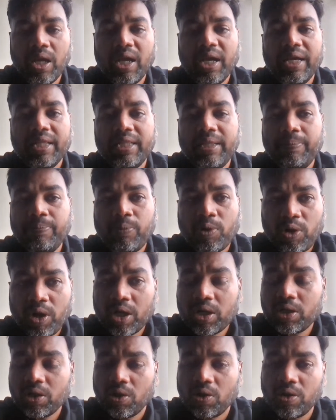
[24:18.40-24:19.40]
The
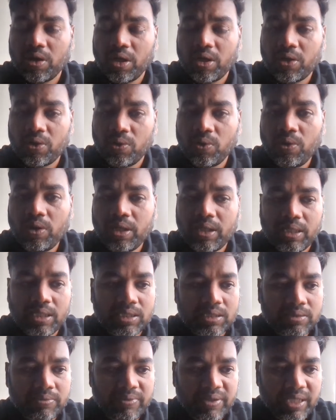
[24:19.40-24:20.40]
product owner role
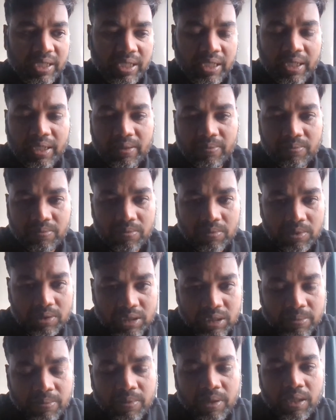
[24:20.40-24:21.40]
is very
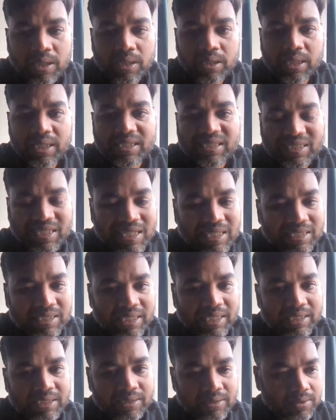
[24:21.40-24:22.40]
similar the skill
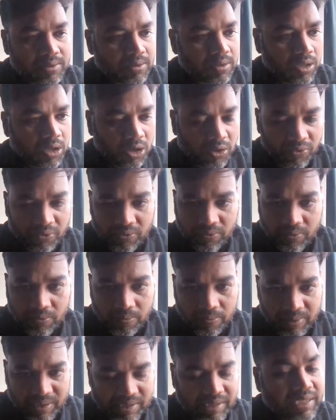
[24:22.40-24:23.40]
sets of
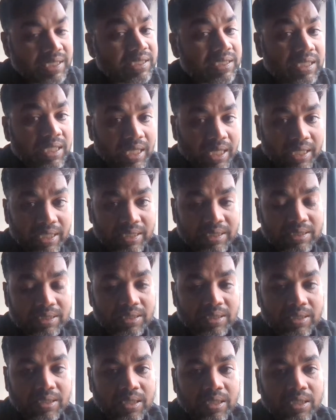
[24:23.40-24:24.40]
business analyst.
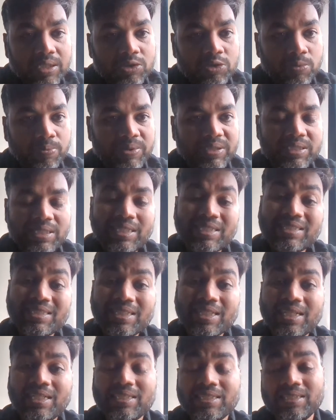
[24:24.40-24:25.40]
So business
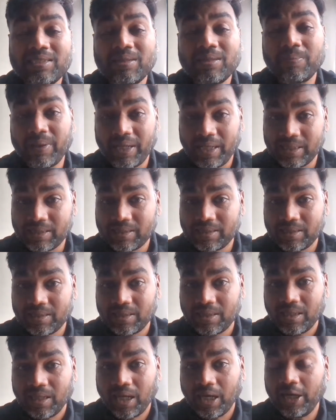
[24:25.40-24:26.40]
analyst is the base.
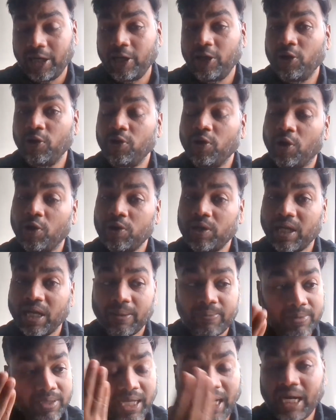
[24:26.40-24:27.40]
Until you don't
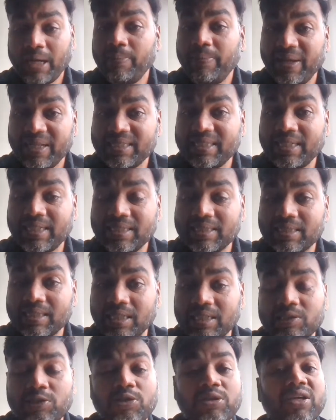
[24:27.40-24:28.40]
have that basic
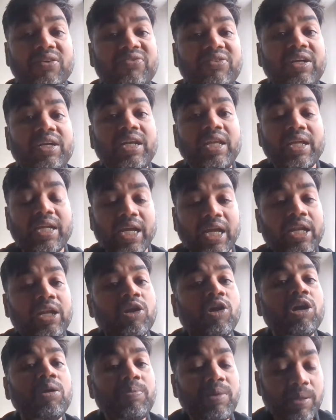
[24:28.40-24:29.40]
skills, you definitely
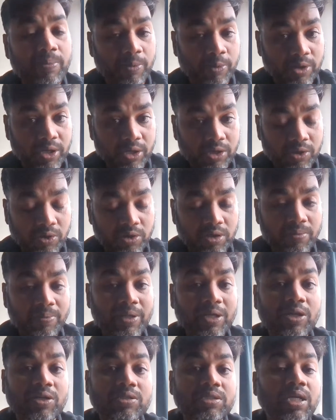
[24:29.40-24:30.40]
cannot be a product owner,
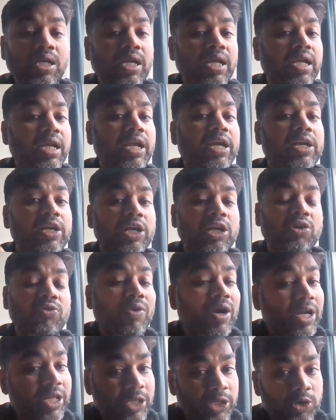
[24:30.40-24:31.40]
because it
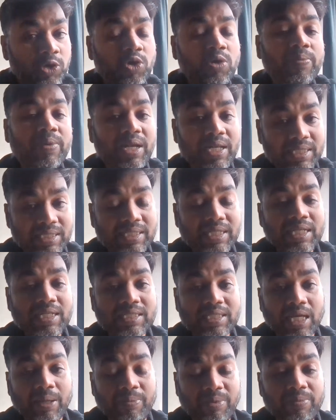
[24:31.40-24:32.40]
require UML
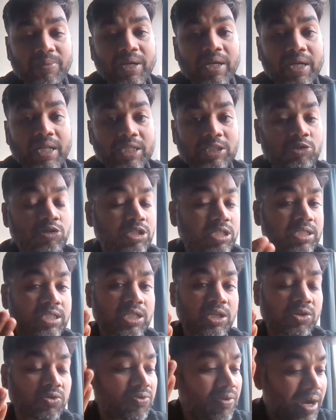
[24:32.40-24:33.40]
skills capabilities, it
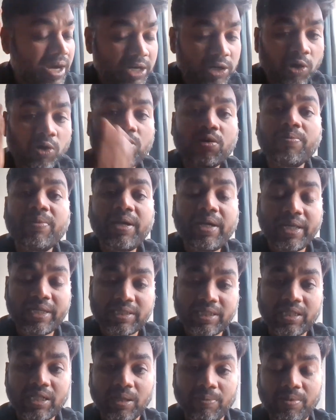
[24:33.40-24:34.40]
require
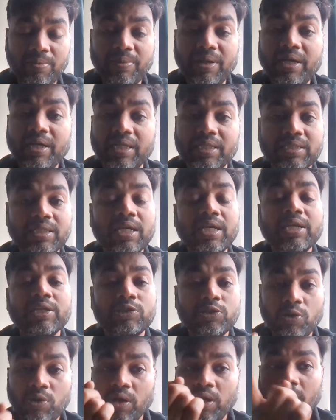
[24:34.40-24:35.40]
documentation capabilities.
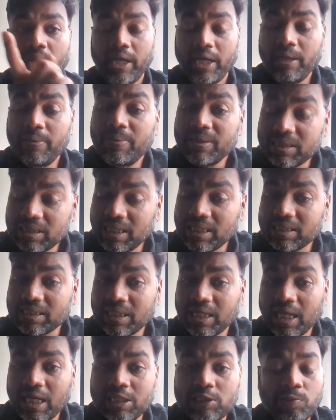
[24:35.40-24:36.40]
So in business
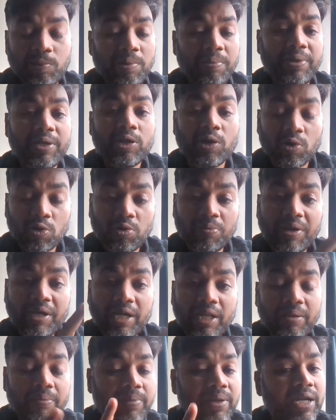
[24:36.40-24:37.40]
analysis, you will be
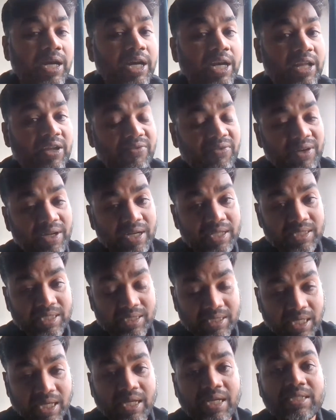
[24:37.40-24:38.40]
documenting BRD, FRS,
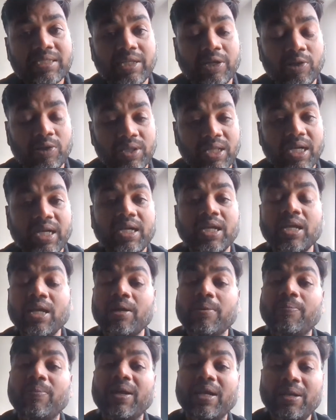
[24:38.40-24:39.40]
SRS, all that.
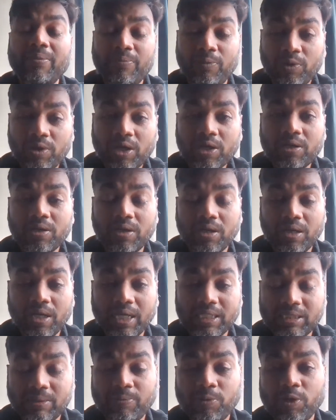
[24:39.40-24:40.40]
But in product,
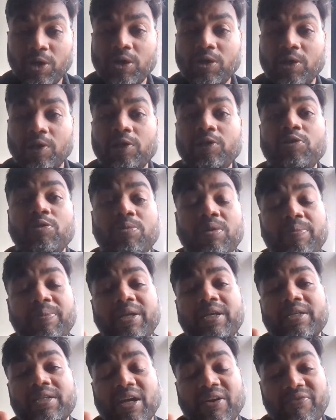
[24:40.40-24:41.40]
as a product owner, you will be
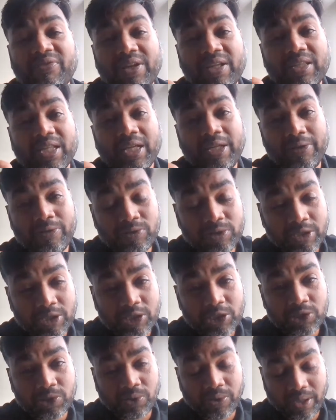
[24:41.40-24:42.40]
drafting the user
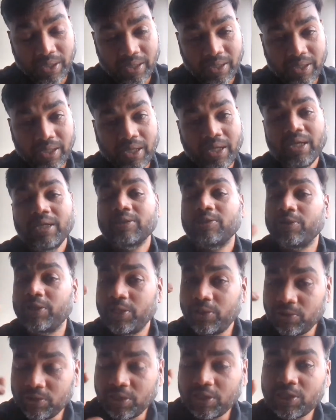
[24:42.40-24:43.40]
story. So
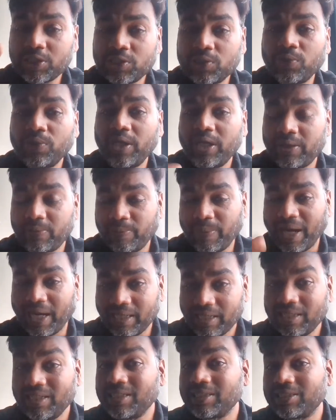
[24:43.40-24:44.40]
user story
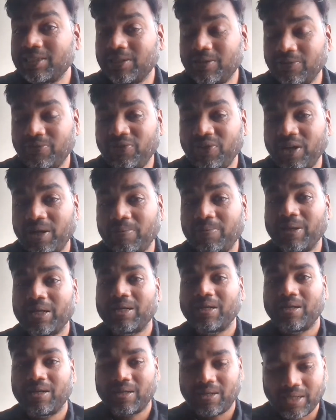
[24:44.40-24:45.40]
pattern is different,
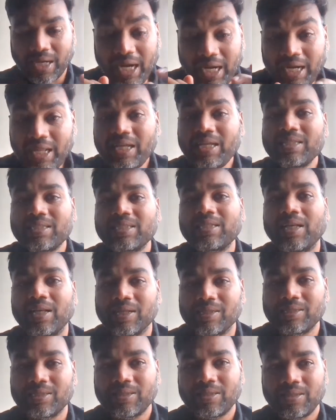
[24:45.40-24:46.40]
but writing
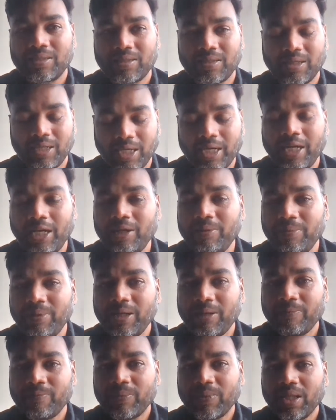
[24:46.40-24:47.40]
skills, getting
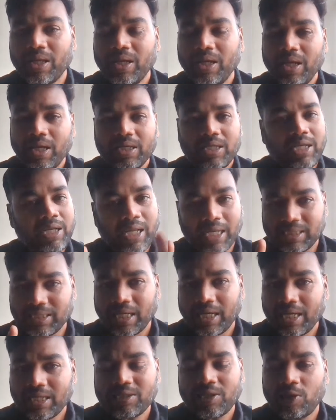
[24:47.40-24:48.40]
me? In
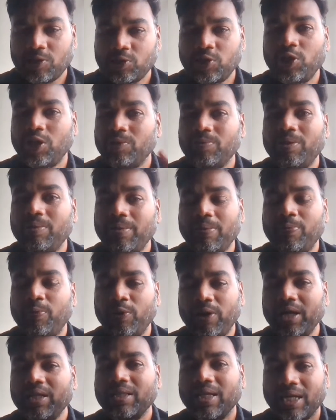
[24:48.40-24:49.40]
SRS also, you will be
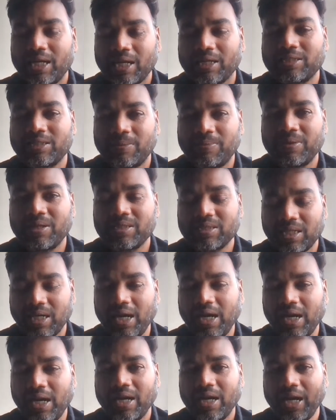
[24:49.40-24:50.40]
putting that acceptance
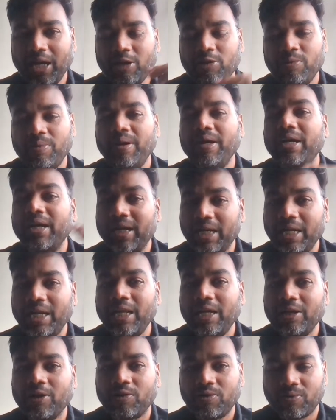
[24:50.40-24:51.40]
criteria, right? You will
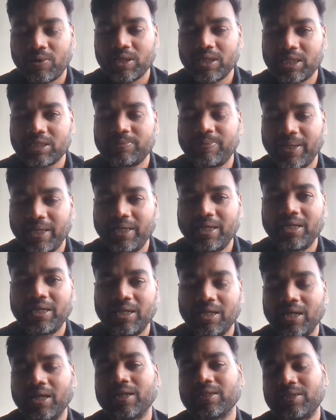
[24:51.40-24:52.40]
detailing out what the expected
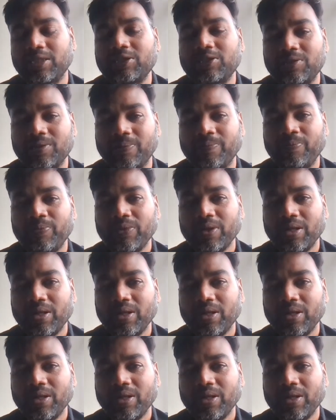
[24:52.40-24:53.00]
system.